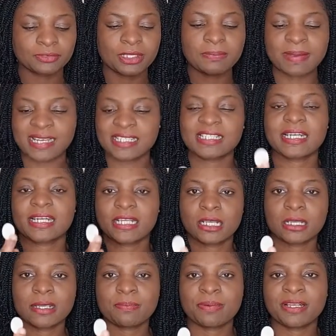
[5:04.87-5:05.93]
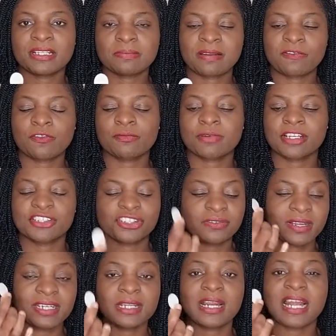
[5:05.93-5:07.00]
He buys it and he brings it back from
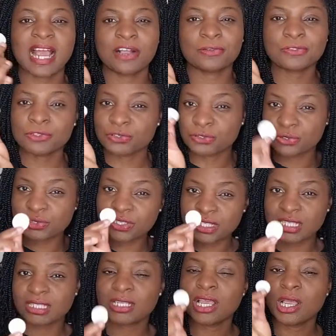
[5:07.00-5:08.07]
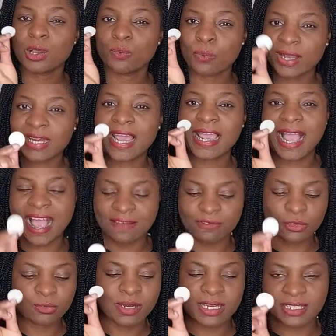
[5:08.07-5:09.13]
Nigeria, and then I also use this when I have
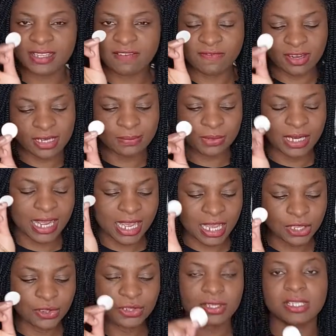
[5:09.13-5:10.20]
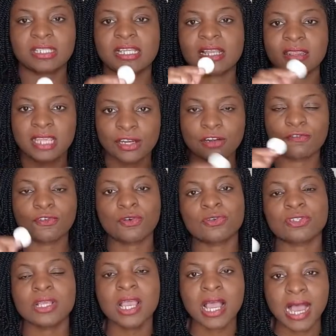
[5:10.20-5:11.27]
it, when it's available. I use this, and then of
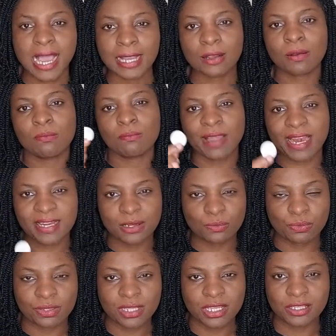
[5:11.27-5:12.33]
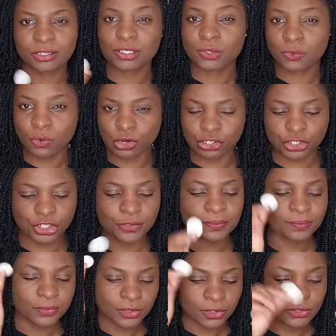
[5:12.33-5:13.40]
course I combine it with a squash.
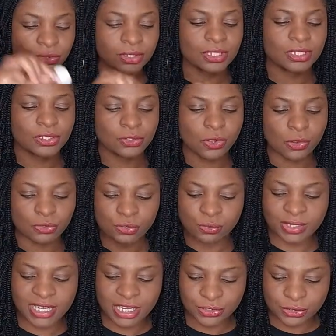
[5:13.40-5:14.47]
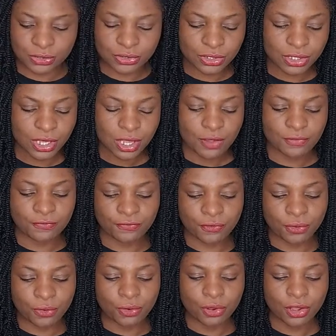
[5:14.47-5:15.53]
So this is also what I use
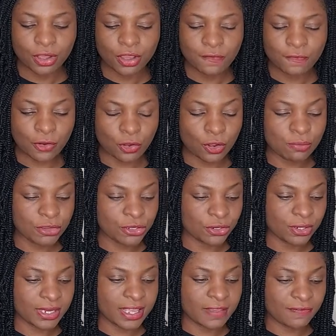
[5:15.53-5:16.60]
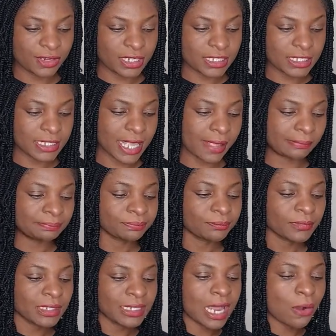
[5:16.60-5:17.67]
for communion if it is there.
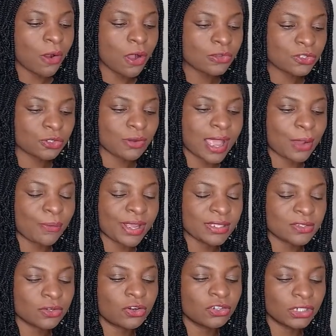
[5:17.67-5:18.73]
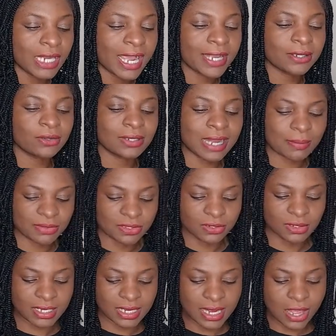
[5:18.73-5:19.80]
Now also I went online on
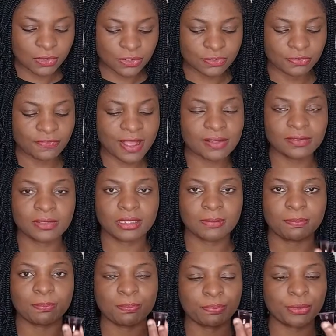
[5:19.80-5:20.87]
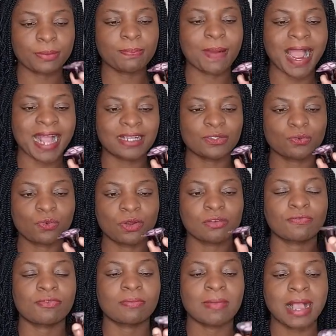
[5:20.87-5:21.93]
Amazon and I also found the pre-packed one
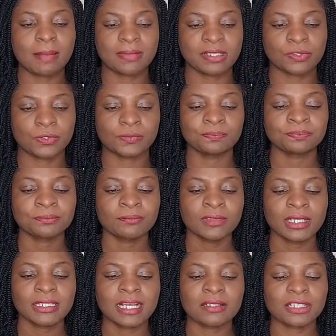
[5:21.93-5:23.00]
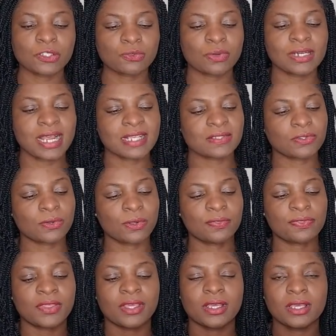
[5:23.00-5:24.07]
from Amazon. Now this one has
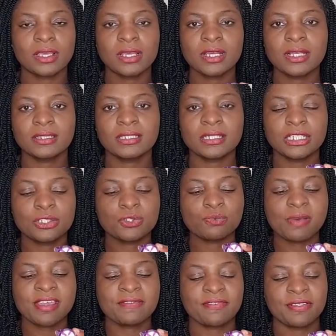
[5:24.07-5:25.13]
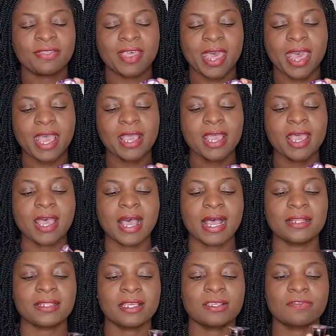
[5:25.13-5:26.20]
got the little wafer there,
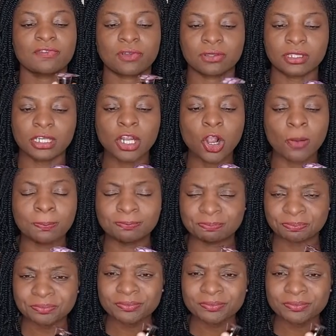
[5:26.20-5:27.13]
and then you've got the cup.